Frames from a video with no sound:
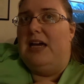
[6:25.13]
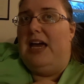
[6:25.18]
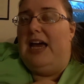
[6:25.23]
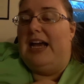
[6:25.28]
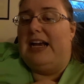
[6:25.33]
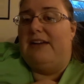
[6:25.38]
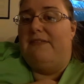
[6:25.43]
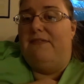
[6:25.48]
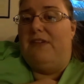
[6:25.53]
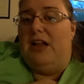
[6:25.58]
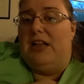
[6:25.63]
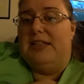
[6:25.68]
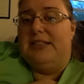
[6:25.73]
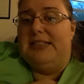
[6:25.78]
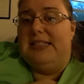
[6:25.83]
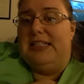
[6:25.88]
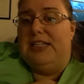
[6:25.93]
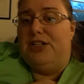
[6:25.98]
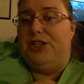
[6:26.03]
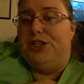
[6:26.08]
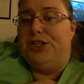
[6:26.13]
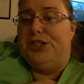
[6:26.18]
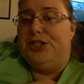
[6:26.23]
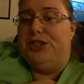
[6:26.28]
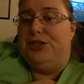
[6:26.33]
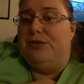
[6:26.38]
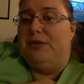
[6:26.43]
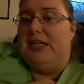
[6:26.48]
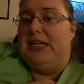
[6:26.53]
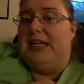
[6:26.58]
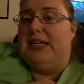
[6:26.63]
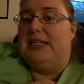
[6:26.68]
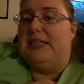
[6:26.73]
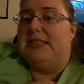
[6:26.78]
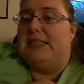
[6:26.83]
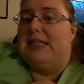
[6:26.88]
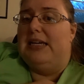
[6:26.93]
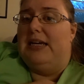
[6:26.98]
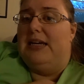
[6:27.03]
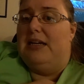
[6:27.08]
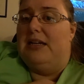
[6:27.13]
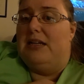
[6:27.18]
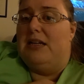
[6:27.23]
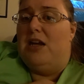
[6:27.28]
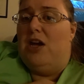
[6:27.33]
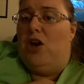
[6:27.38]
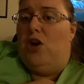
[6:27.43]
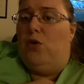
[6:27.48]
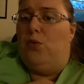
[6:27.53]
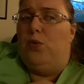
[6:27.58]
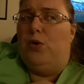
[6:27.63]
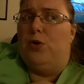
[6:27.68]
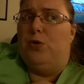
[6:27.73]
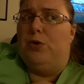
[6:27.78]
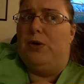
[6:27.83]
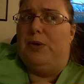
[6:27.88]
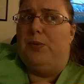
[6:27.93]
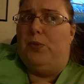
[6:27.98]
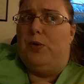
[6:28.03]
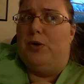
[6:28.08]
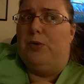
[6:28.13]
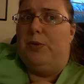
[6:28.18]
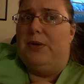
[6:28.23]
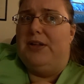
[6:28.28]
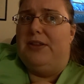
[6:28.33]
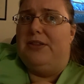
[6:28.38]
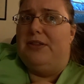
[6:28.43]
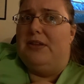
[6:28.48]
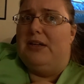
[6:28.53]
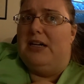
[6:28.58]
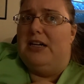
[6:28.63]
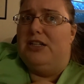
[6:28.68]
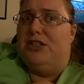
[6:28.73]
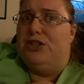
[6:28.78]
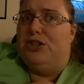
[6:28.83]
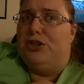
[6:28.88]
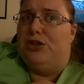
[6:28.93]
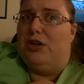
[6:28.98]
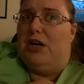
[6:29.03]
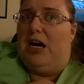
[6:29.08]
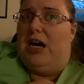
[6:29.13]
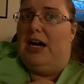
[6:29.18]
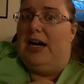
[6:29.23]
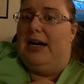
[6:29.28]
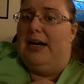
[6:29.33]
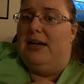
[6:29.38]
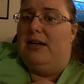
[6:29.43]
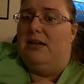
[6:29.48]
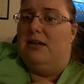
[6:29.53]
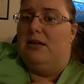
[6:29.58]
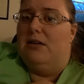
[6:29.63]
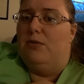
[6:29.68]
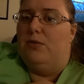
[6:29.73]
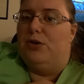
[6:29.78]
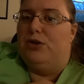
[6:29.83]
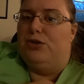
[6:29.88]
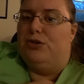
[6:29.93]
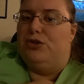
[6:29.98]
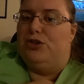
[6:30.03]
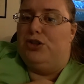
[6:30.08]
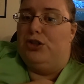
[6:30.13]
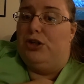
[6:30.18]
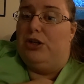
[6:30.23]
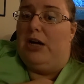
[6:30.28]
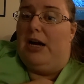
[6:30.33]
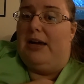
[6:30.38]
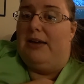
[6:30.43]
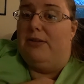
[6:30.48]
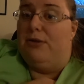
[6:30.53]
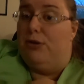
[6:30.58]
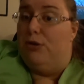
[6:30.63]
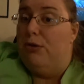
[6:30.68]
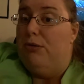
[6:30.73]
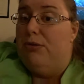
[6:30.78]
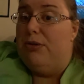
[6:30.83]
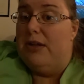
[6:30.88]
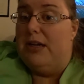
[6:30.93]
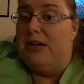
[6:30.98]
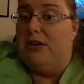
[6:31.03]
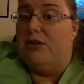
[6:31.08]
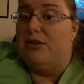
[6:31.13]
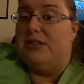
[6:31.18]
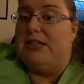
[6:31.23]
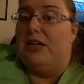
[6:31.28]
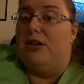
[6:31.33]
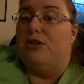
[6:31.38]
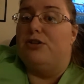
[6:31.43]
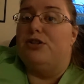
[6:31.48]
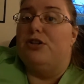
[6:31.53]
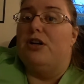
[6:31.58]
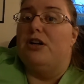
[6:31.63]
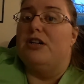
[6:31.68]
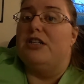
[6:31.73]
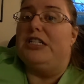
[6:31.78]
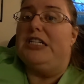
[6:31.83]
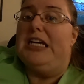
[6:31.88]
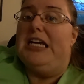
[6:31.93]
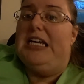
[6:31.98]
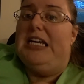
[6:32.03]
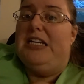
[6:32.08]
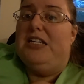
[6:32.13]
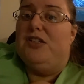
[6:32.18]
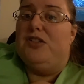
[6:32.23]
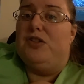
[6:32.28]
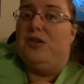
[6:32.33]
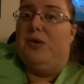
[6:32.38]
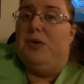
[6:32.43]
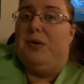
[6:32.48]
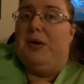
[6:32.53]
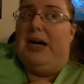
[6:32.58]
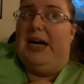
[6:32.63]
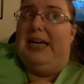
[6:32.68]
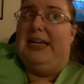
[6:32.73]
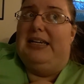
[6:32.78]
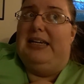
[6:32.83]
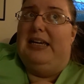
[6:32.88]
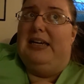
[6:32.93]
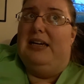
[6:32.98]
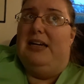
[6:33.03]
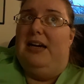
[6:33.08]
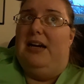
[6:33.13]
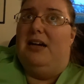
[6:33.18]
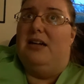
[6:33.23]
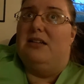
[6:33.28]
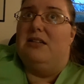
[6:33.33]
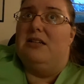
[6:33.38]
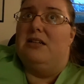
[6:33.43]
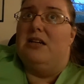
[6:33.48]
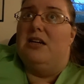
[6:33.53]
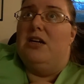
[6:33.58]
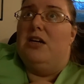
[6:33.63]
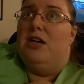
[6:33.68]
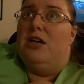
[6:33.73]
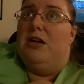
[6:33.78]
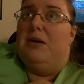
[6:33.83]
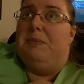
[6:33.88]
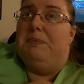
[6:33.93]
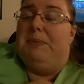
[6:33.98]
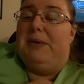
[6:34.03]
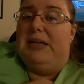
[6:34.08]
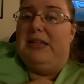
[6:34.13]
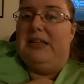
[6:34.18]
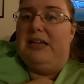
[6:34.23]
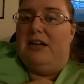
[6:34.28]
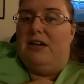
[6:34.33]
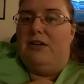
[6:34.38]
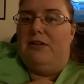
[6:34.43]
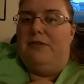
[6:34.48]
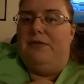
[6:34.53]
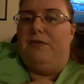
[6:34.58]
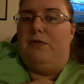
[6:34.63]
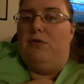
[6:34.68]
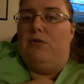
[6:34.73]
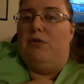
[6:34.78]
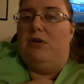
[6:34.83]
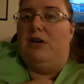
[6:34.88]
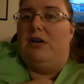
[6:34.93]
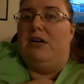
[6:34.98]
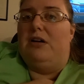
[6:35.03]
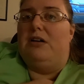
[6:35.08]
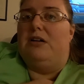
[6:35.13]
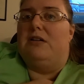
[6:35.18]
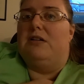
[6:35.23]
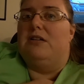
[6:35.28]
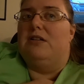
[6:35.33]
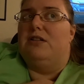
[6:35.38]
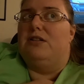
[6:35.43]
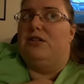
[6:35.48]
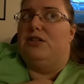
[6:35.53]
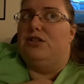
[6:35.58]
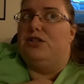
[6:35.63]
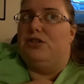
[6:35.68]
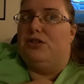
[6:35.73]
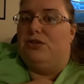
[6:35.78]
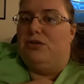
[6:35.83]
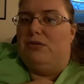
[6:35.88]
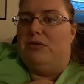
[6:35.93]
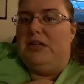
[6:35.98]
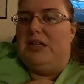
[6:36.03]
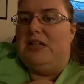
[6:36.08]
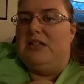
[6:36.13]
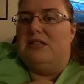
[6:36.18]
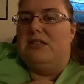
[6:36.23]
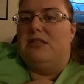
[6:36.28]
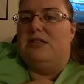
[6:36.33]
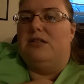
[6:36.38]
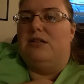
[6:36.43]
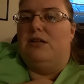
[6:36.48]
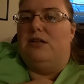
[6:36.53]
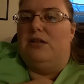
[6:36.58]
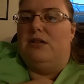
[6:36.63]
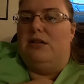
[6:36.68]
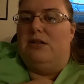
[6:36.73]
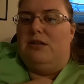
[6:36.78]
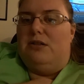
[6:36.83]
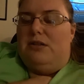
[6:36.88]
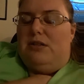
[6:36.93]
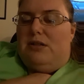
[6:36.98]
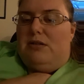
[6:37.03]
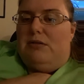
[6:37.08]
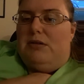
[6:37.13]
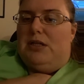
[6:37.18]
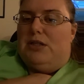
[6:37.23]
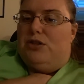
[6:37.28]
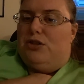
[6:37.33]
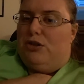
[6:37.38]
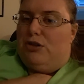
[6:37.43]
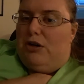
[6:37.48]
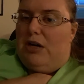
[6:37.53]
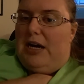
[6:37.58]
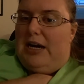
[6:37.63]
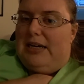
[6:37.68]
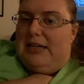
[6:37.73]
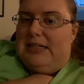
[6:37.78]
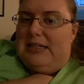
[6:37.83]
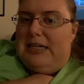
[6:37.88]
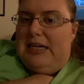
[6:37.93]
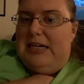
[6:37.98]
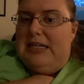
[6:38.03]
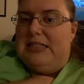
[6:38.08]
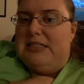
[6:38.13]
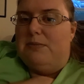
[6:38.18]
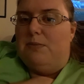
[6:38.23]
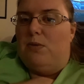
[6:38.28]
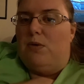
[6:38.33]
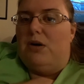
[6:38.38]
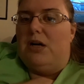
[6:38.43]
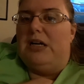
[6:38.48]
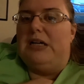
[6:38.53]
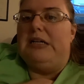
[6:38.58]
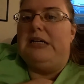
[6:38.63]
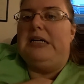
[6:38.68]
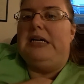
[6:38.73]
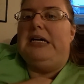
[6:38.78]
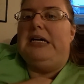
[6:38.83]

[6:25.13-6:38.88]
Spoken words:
I can volunteer and do things, and we're with junior high. We're junior high youth leaders at our church, so I can be there for the students, the junior high kids more,